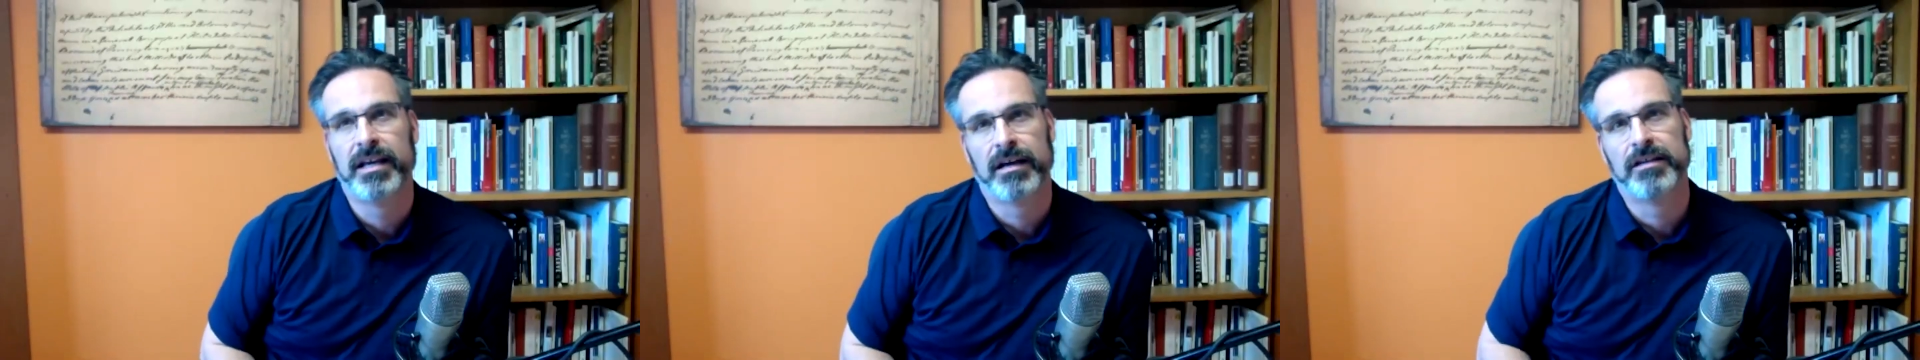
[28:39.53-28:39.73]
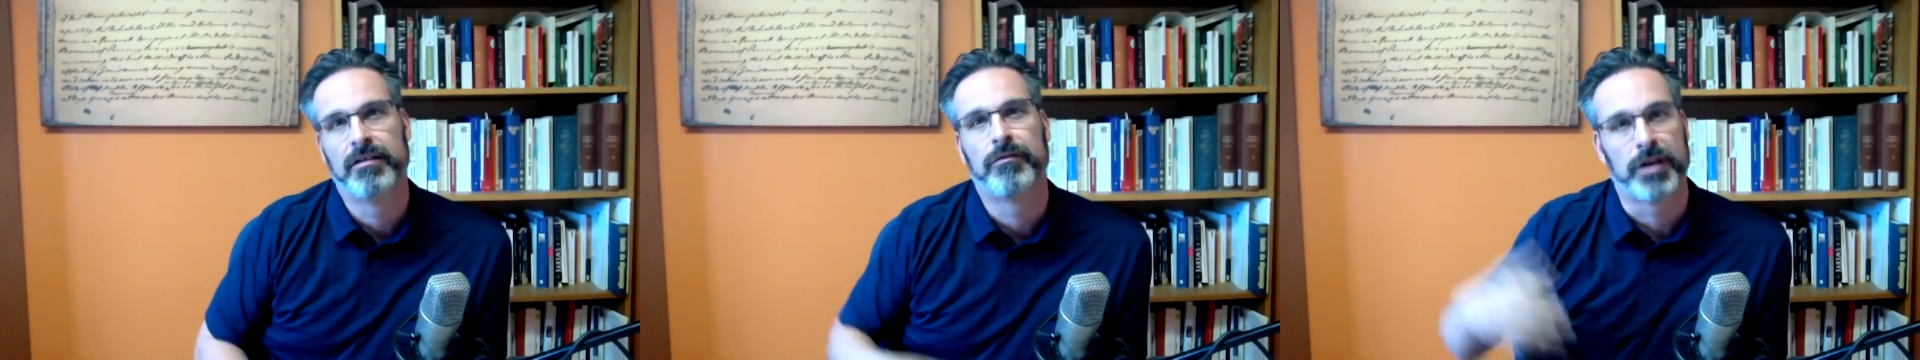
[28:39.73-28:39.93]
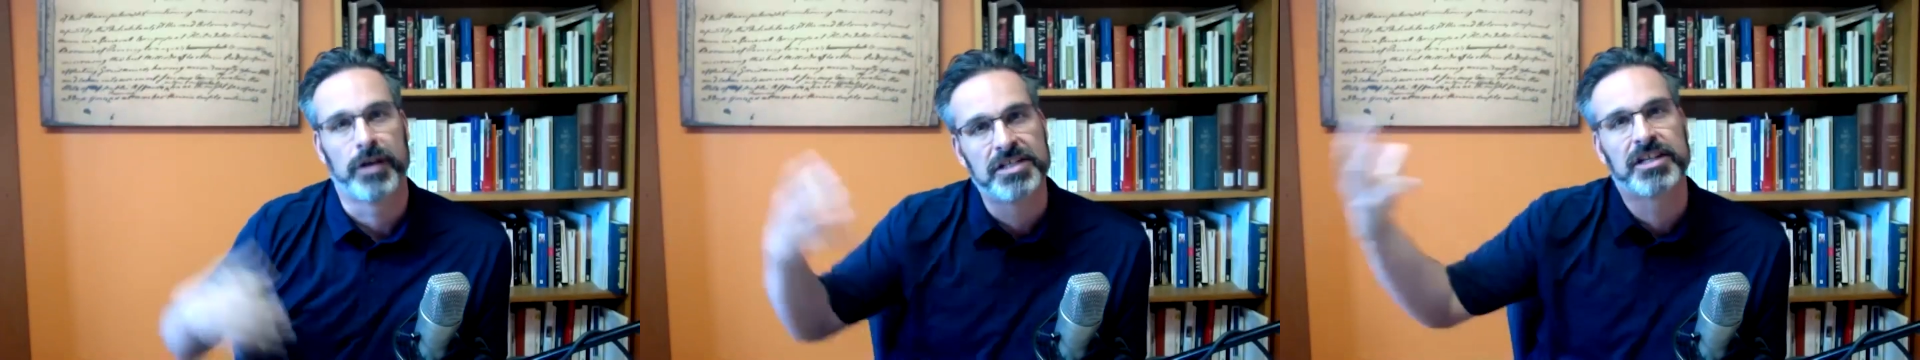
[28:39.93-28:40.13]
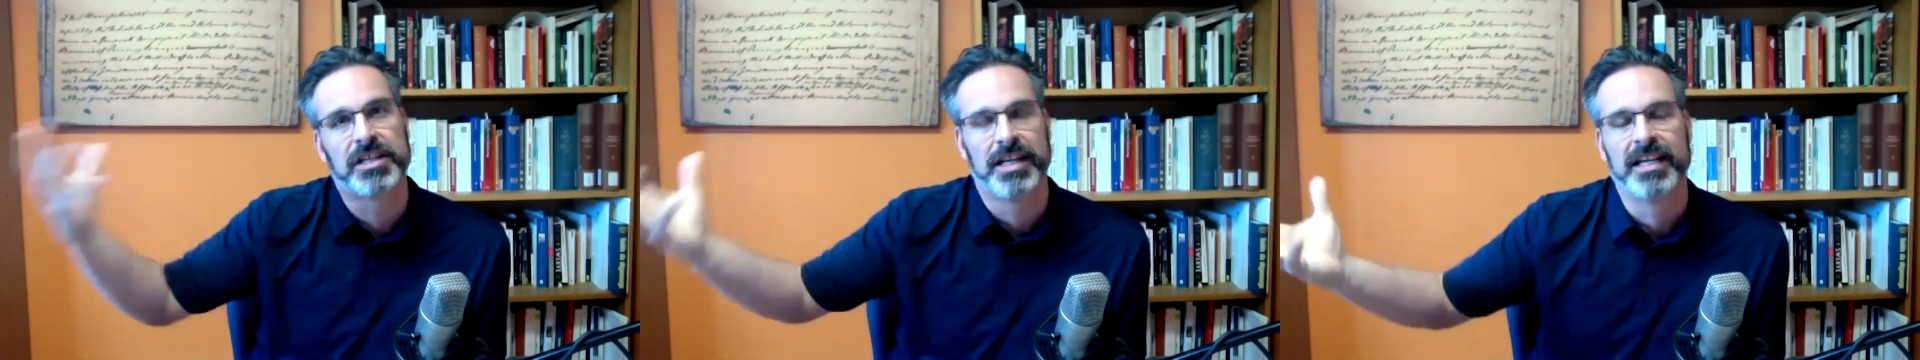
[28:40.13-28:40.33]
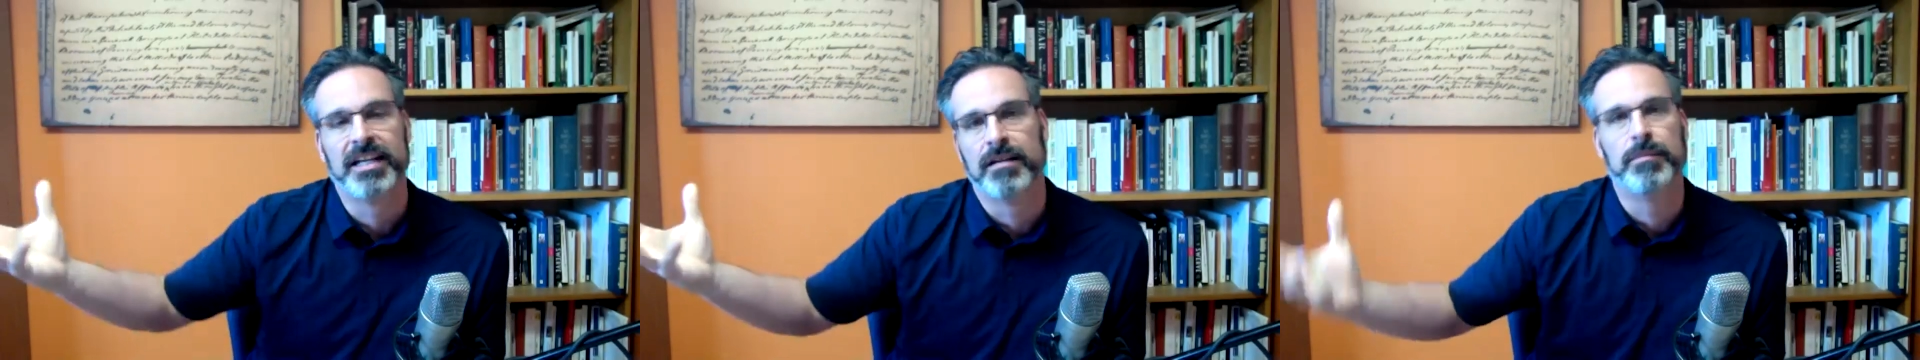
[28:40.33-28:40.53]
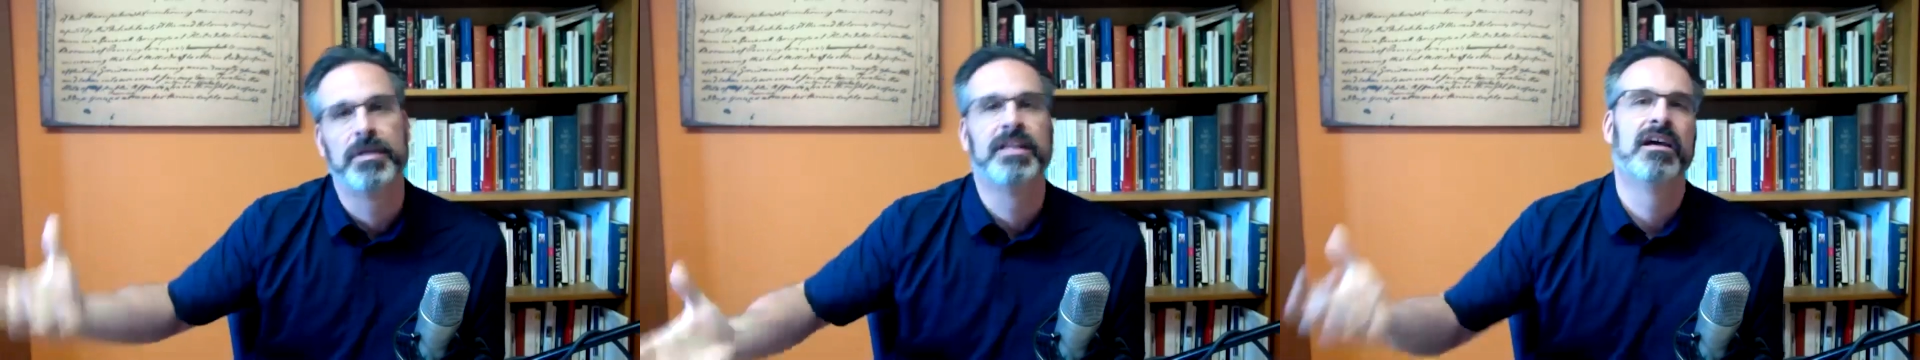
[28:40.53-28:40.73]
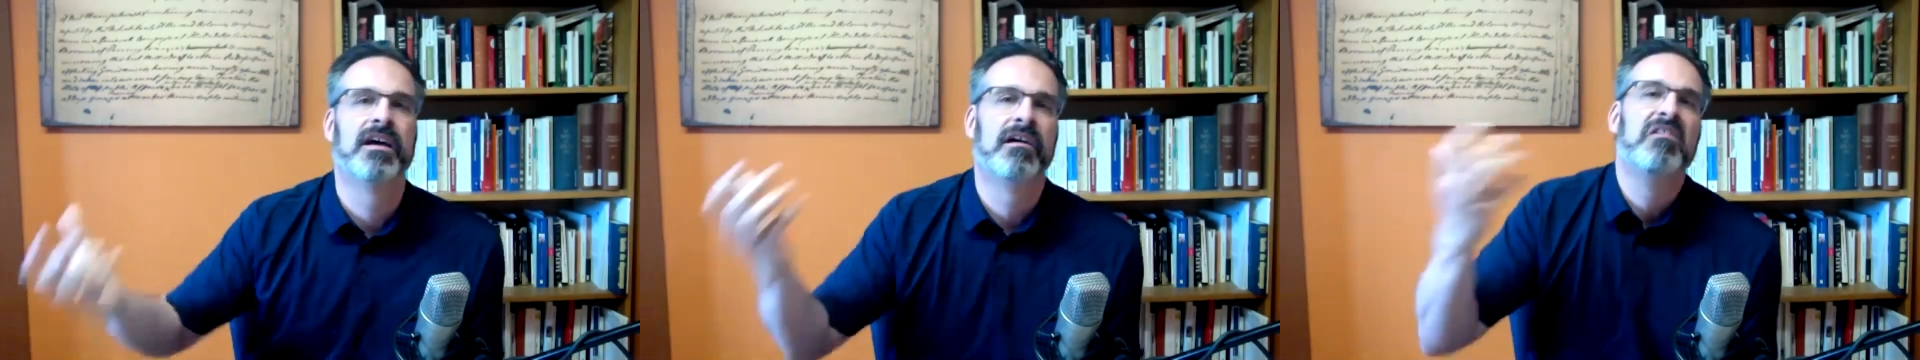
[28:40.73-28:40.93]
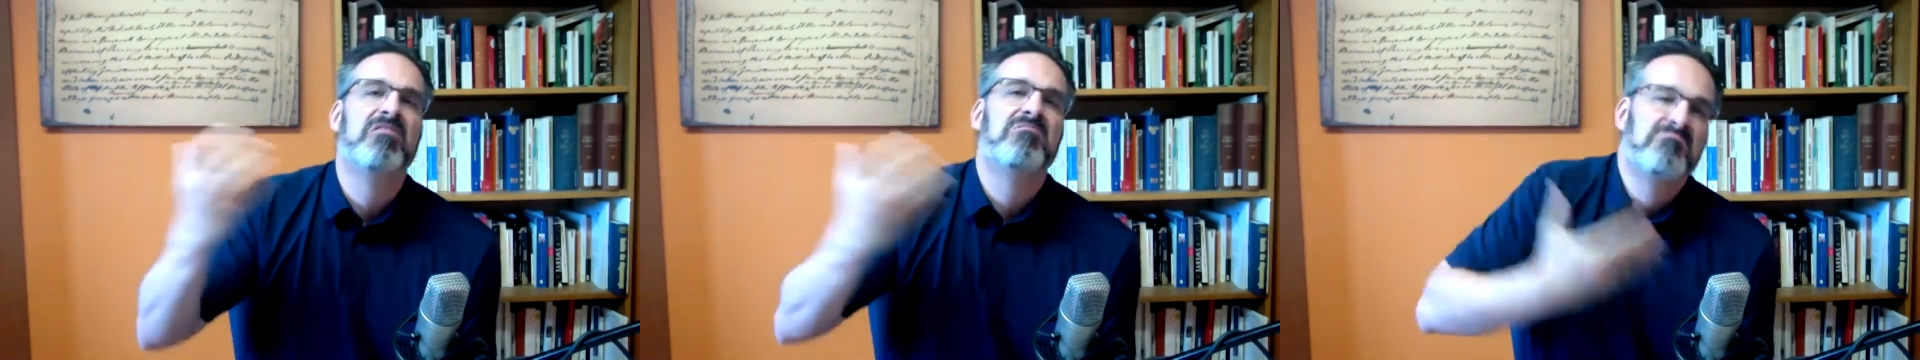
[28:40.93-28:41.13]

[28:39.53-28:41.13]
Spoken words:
in the French Canadian media,